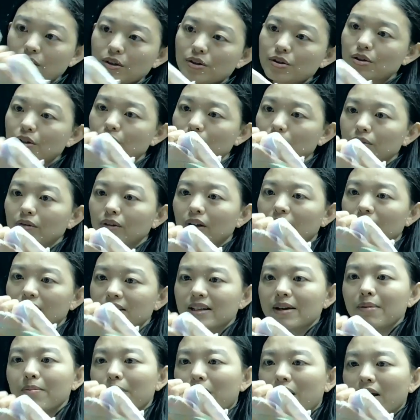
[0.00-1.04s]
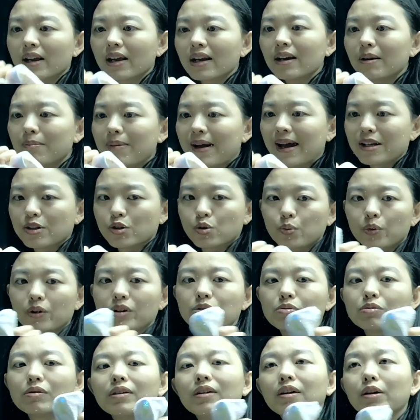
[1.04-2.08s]
So is that market the best way
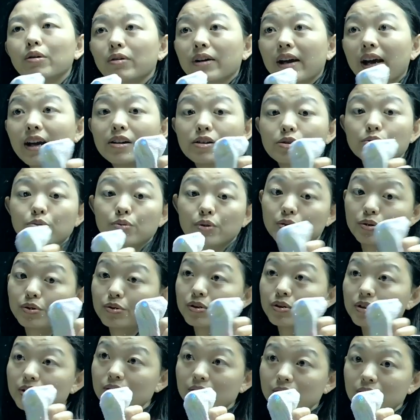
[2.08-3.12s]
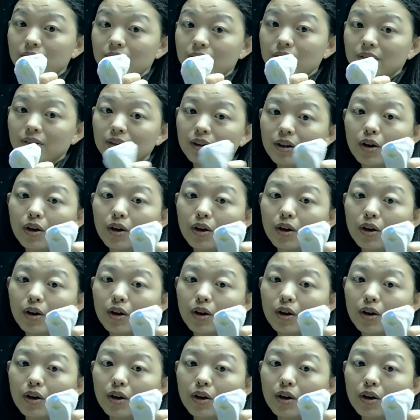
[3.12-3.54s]
to allocate resources?